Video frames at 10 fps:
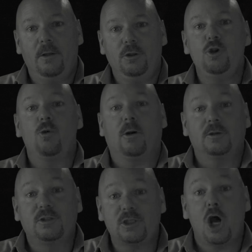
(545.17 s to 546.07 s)
you are
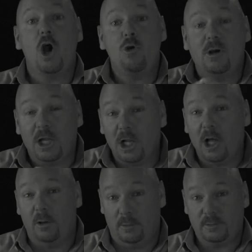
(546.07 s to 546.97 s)
so
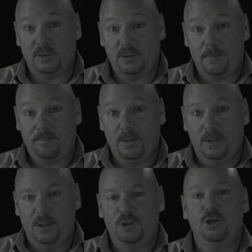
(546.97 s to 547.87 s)
close
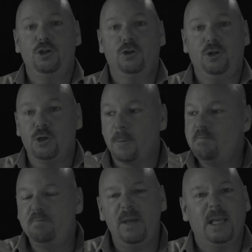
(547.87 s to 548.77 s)
to your
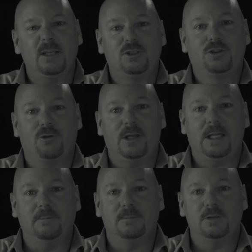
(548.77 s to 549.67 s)
biggest
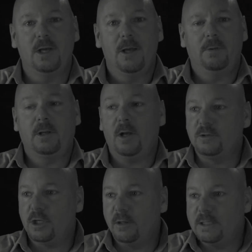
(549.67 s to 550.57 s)
dreams
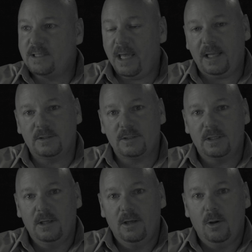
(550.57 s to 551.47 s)
because it only takes
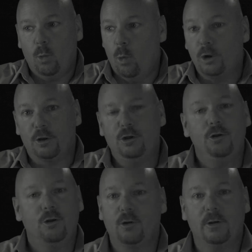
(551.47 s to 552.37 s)
1 or
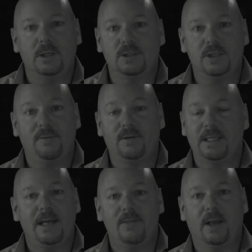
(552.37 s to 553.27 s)
2 degrees shift to
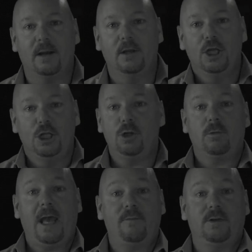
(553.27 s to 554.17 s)
get there. You
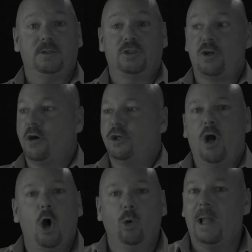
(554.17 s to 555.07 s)
don't have to start your
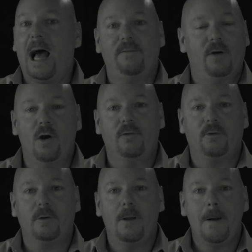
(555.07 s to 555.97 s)
whole life
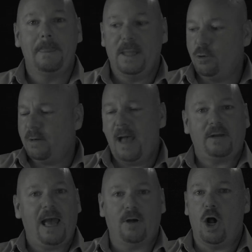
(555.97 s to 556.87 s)
over. You don't have
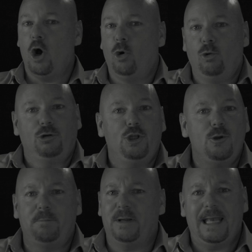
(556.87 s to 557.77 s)
to have a whole new
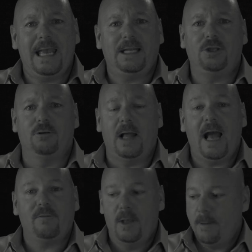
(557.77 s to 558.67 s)
plan in your
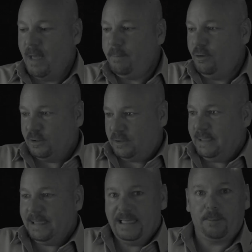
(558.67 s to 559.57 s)
life. Maybe you just need
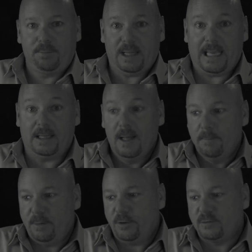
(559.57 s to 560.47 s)
to get a plan,
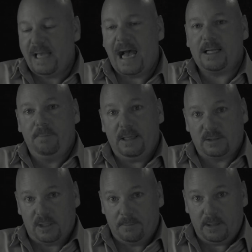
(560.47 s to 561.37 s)
but there's got to be
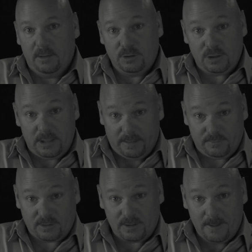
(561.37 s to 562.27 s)
some of those
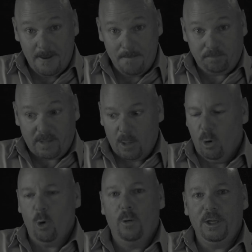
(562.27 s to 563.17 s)
shifts. And
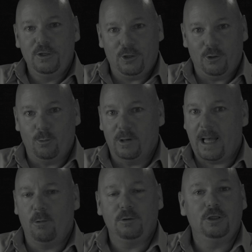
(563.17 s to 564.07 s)
what we do, what
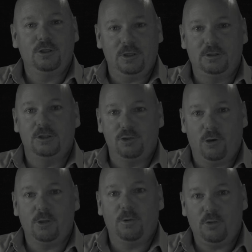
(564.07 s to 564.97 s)
I want you to
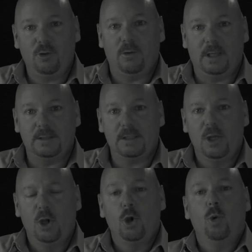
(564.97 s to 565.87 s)
join with you is
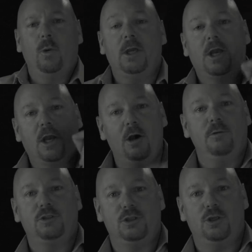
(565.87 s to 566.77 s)
we
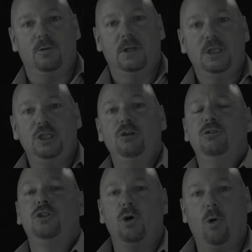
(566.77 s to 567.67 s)
coach you. You
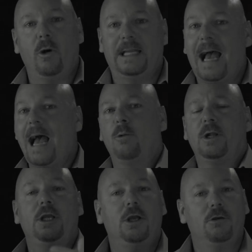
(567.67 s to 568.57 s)
join. I want
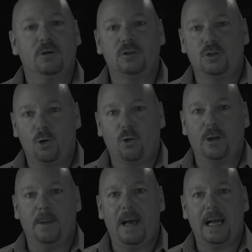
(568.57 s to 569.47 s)
to hear your
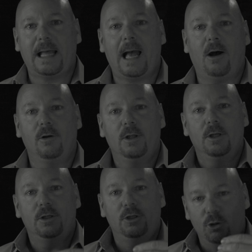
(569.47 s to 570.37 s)
story about how
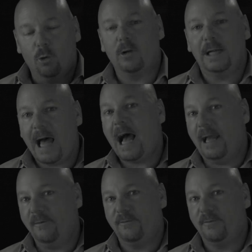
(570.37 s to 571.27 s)
your life